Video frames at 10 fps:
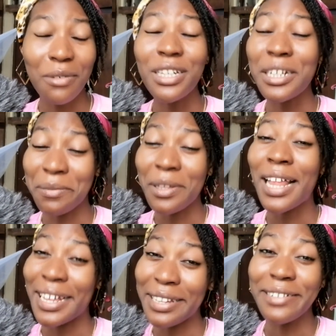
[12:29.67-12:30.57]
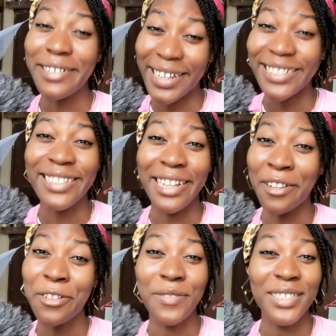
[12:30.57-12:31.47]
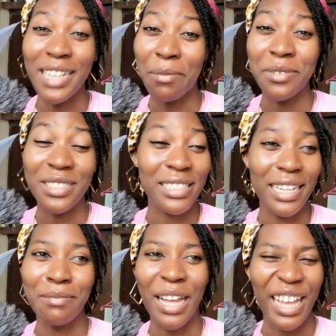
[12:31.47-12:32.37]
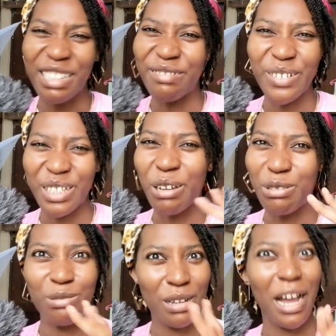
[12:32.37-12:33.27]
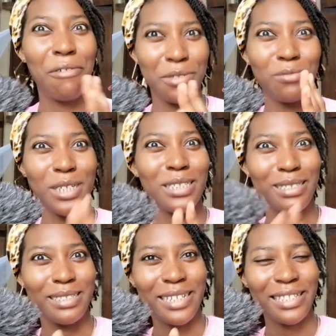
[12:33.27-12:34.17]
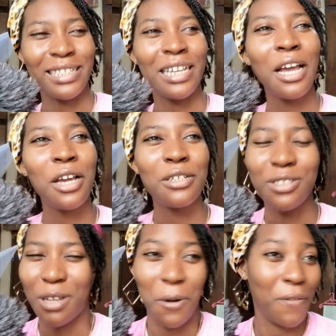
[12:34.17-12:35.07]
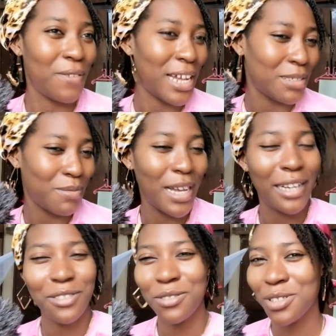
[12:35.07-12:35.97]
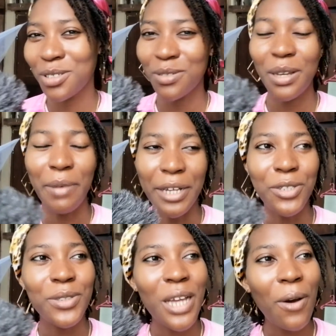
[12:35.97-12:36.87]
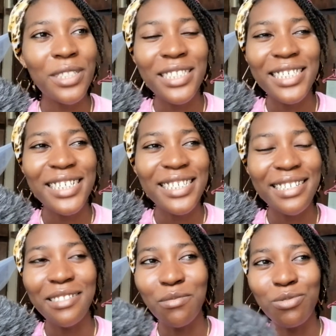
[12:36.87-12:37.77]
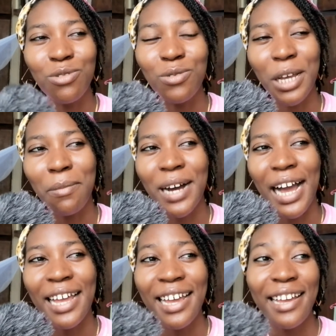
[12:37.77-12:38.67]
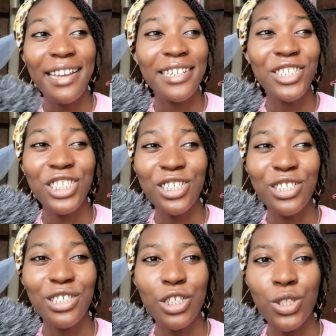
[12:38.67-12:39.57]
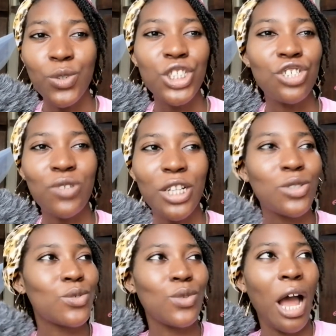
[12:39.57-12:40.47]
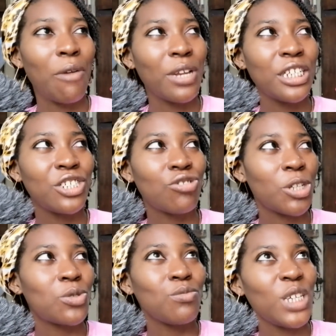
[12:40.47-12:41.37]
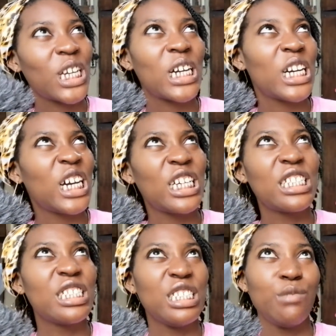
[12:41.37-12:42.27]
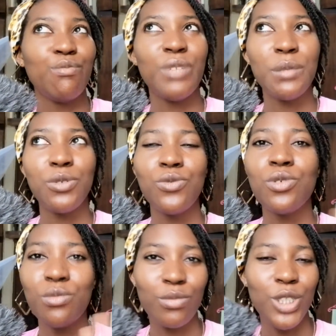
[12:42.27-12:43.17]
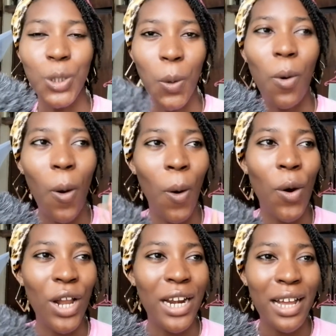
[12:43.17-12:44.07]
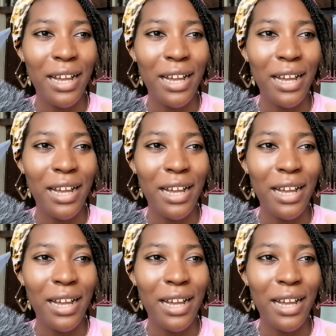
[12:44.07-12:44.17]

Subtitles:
and like I said, a lot of things happen in this night. I can't really tell you how it went exactly, just kind of flashbacks. So there was a scene in the book whereby she, she's trying to make the baby room, all